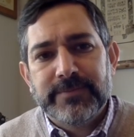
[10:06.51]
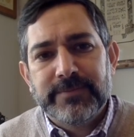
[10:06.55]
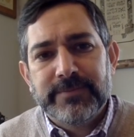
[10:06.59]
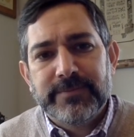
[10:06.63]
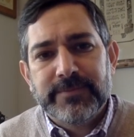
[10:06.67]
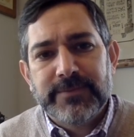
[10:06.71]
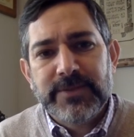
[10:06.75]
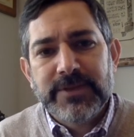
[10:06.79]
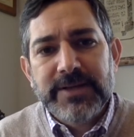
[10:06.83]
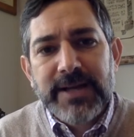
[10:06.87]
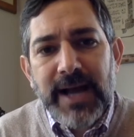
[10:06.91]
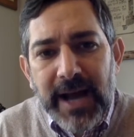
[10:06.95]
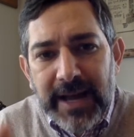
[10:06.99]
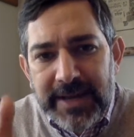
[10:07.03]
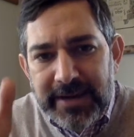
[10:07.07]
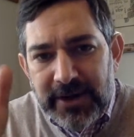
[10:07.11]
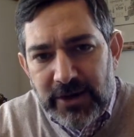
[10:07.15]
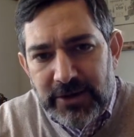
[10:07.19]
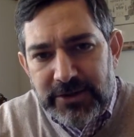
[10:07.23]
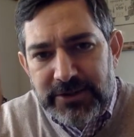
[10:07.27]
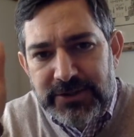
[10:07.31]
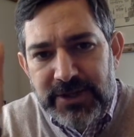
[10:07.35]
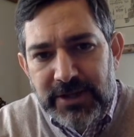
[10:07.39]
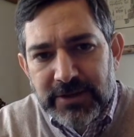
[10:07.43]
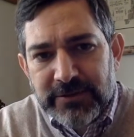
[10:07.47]
to guide
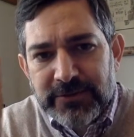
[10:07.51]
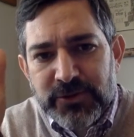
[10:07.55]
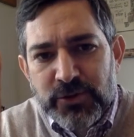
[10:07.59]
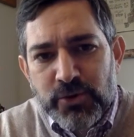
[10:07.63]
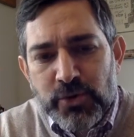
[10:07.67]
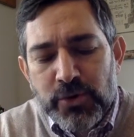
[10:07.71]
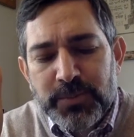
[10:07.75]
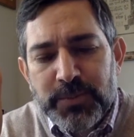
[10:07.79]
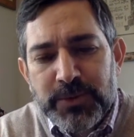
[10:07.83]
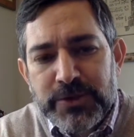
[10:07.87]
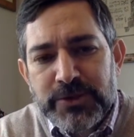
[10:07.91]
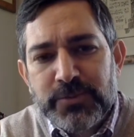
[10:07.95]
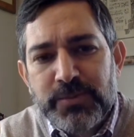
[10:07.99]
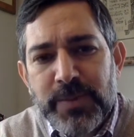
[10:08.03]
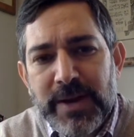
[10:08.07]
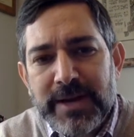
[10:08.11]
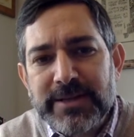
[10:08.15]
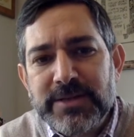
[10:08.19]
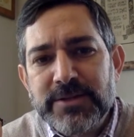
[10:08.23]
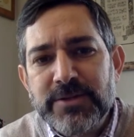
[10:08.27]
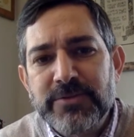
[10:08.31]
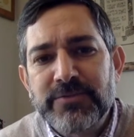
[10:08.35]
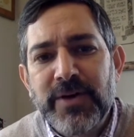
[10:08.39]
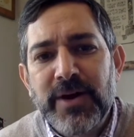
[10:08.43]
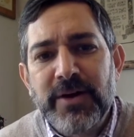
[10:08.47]
ourselves to a
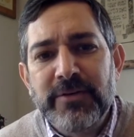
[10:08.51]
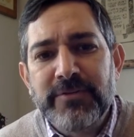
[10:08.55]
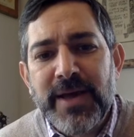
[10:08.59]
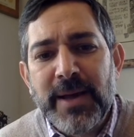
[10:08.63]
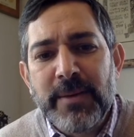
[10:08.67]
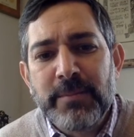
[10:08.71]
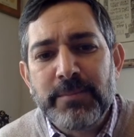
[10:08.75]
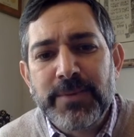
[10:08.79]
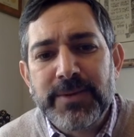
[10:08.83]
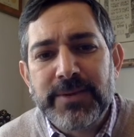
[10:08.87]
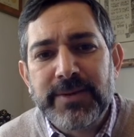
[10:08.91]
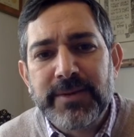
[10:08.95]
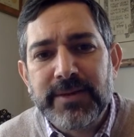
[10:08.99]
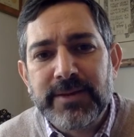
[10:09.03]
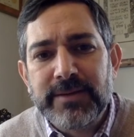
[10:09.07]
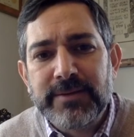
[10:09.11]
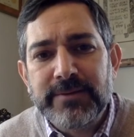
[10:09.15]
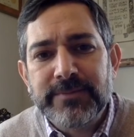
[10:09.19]
perspective of empathy.